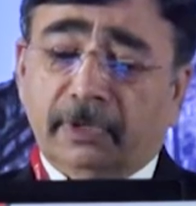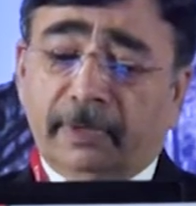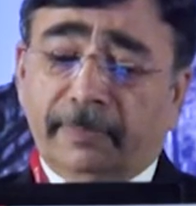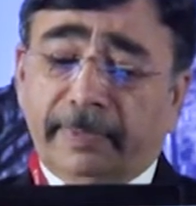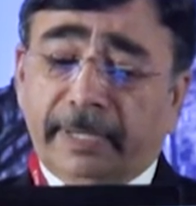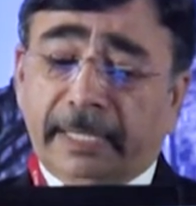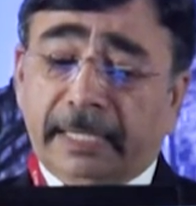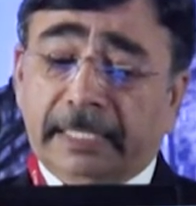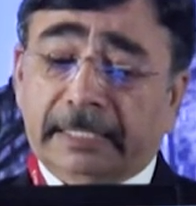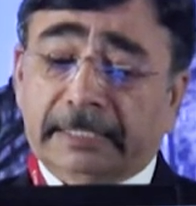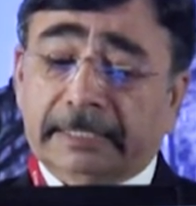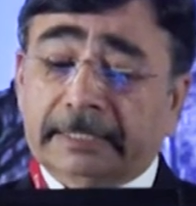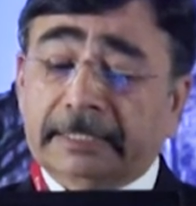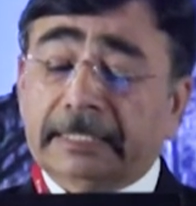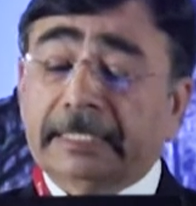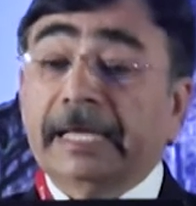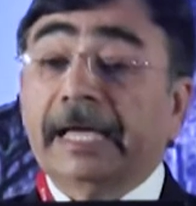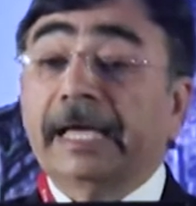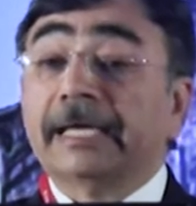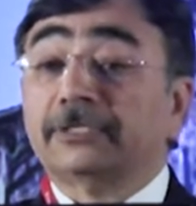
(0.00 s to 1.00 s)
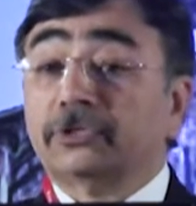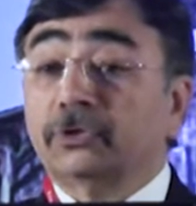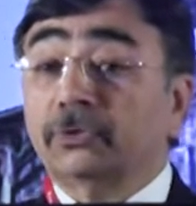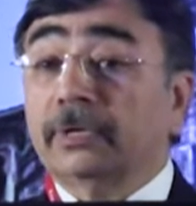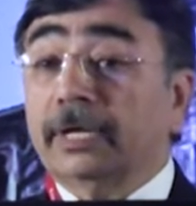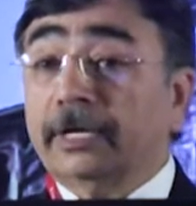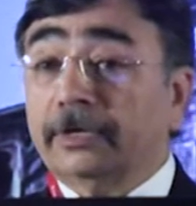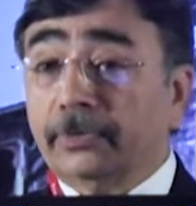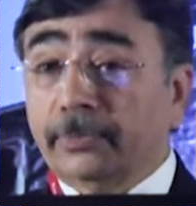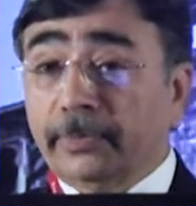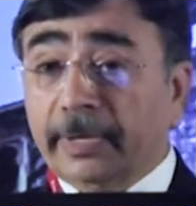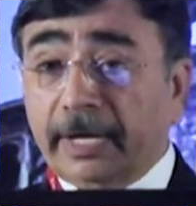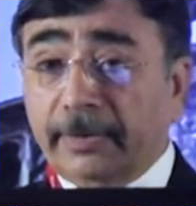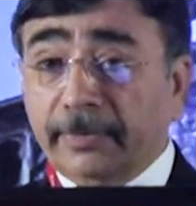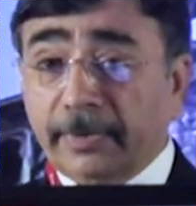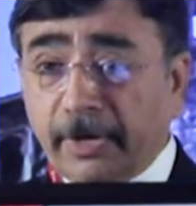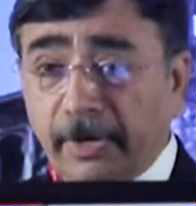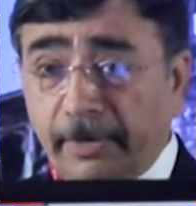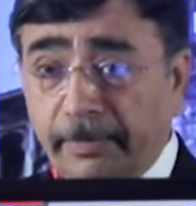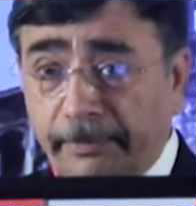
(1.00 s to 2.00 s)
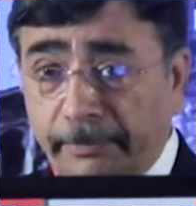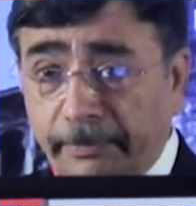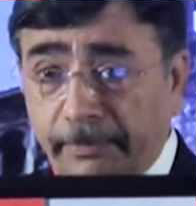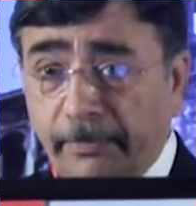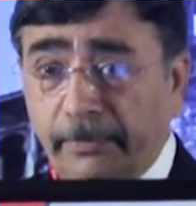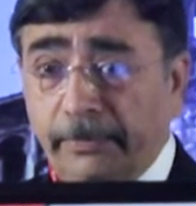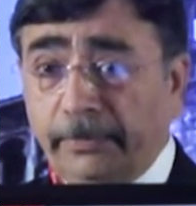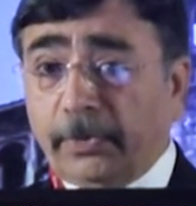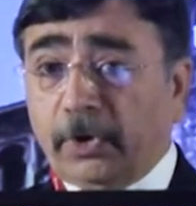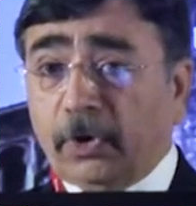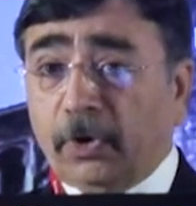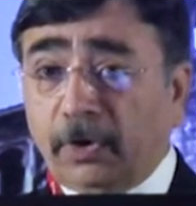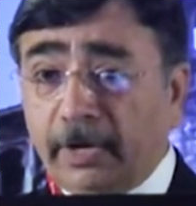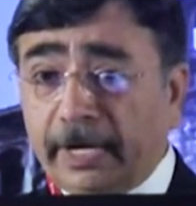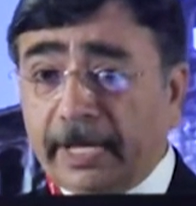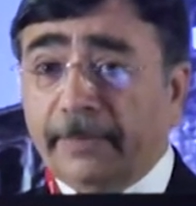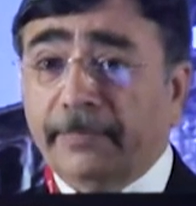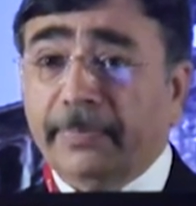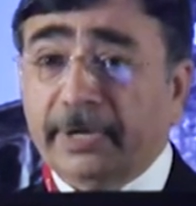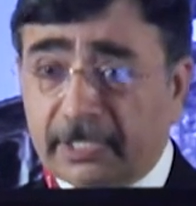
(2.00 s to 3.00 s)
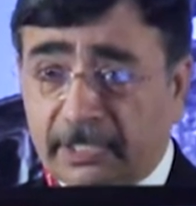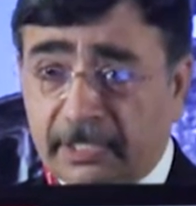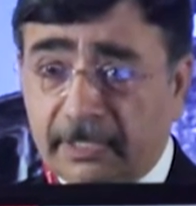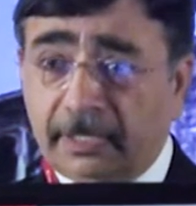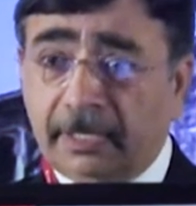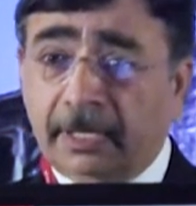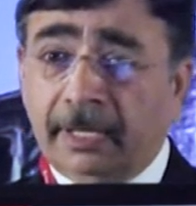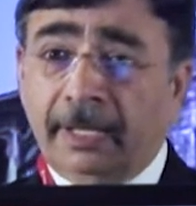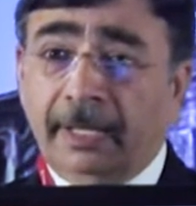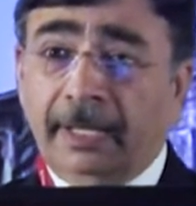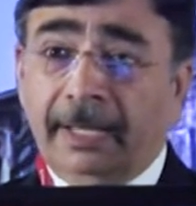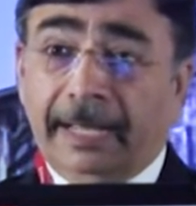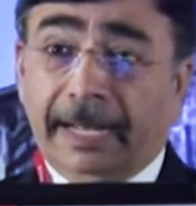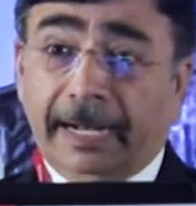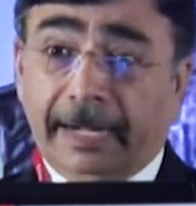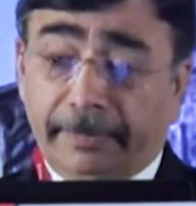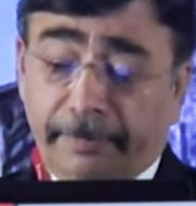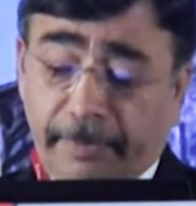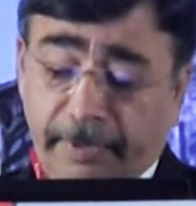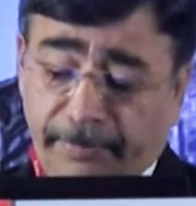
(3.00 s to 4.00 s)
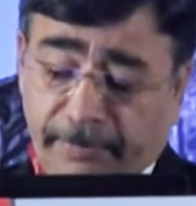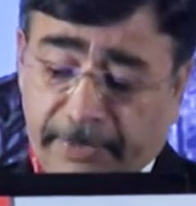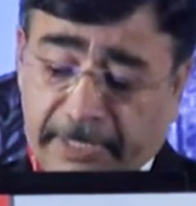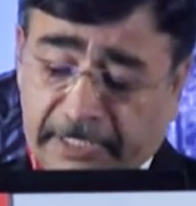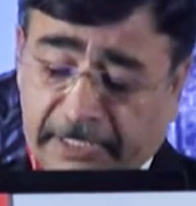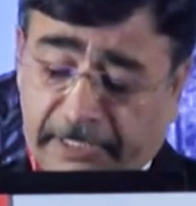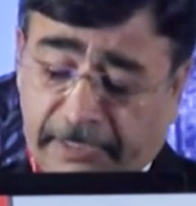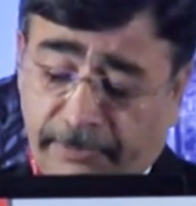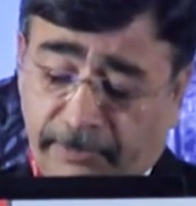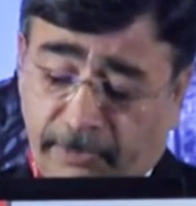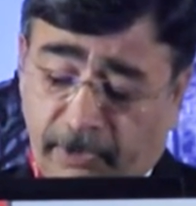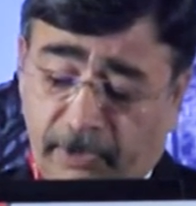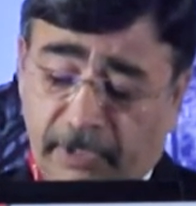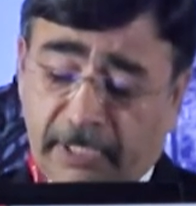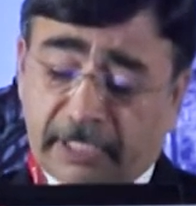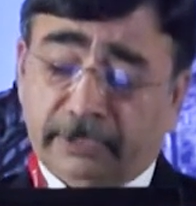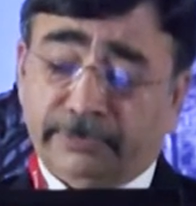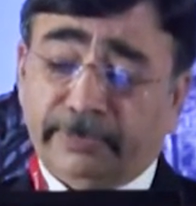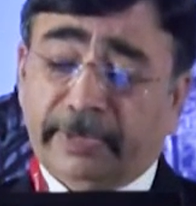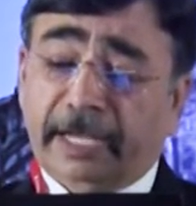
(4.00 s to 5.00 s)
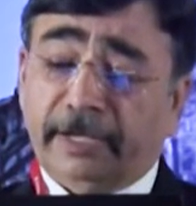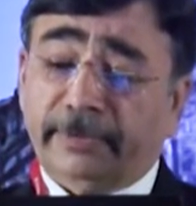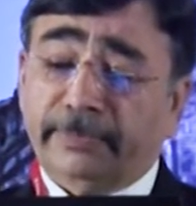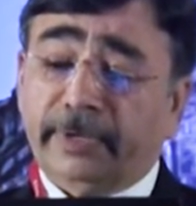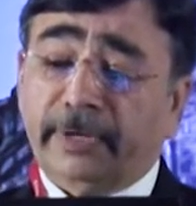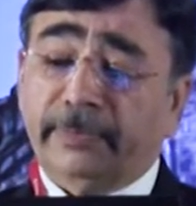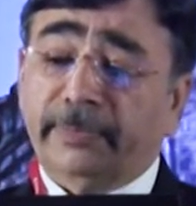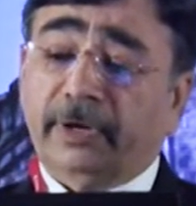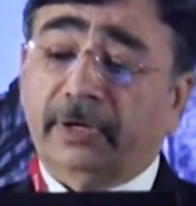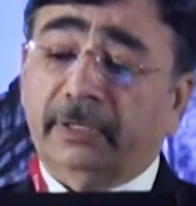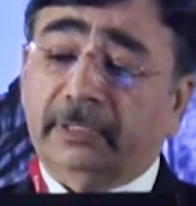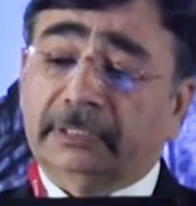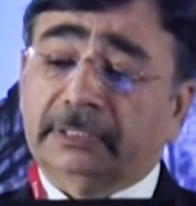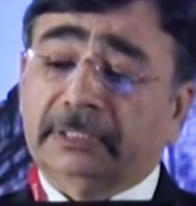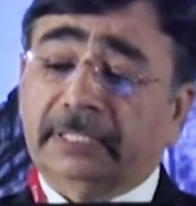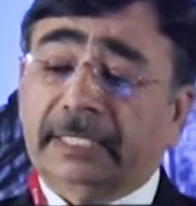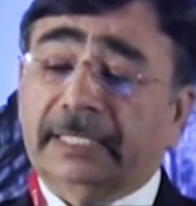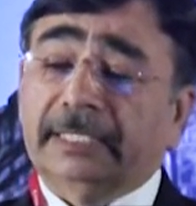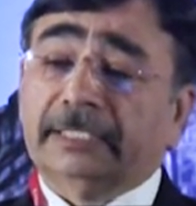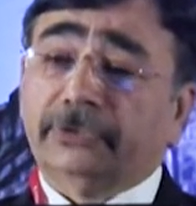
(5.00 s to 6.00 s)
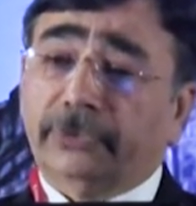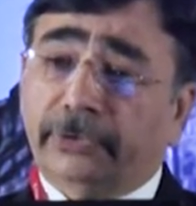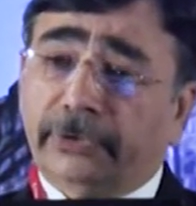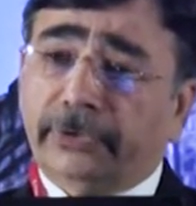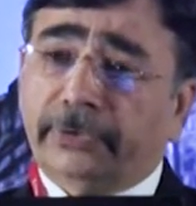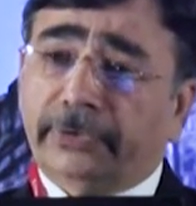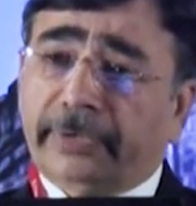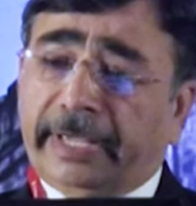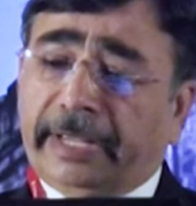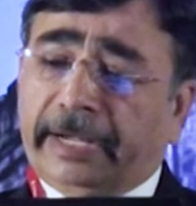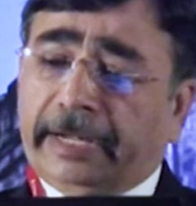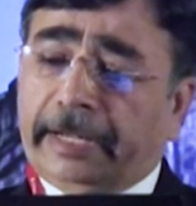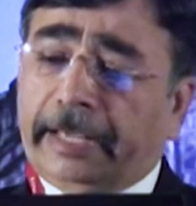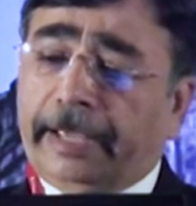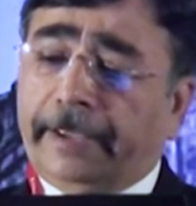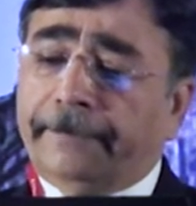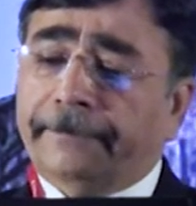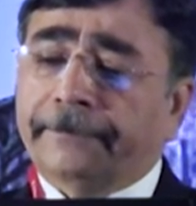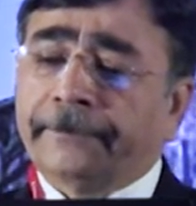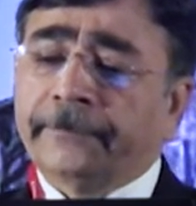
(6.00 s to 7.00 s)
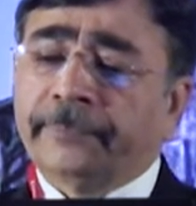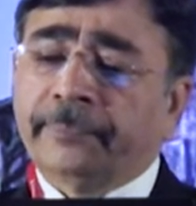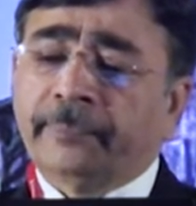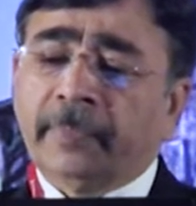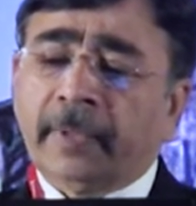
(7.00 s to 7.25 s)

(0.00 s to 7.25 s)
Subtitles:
this complication, he has to learn to become a chronic patient and be patient about this management because it is going to take time.